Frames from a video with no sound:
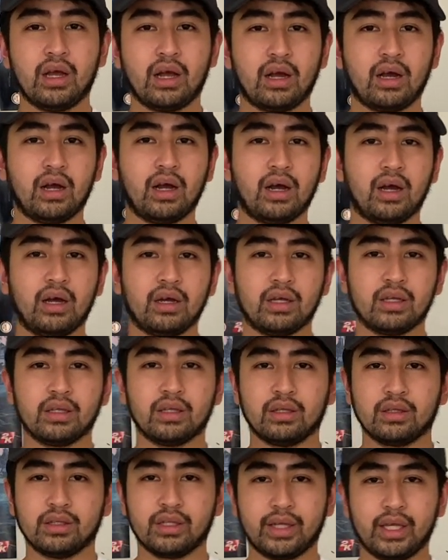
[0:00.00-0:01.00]

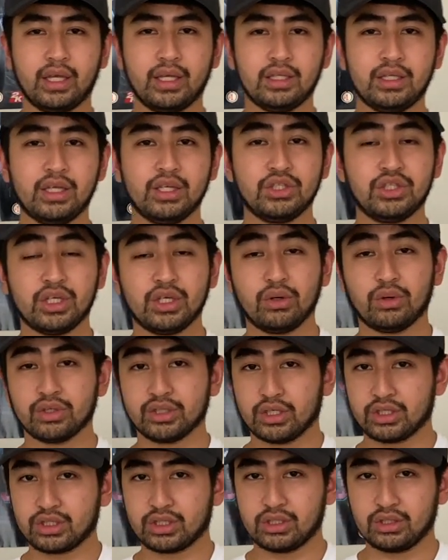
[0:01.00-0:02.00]
the ADG or
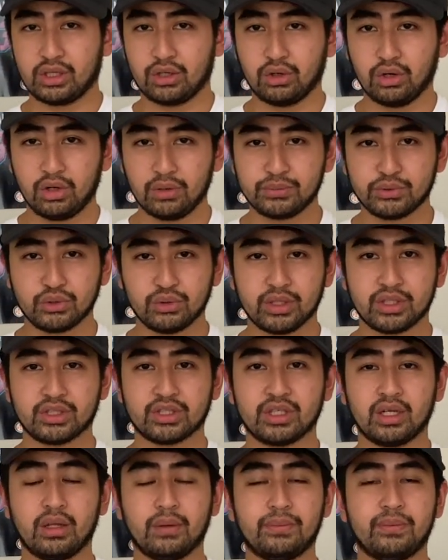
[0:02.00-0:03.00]
the golf shoe
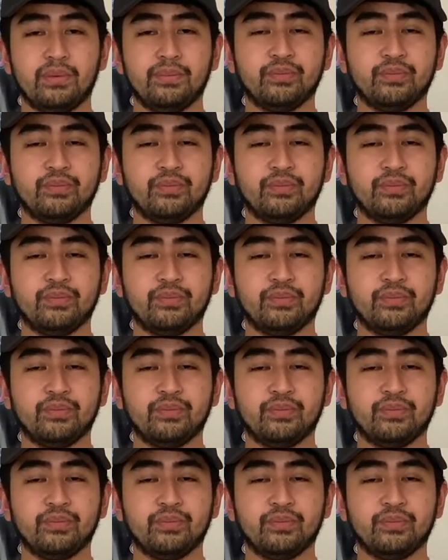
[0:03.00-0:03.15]
itself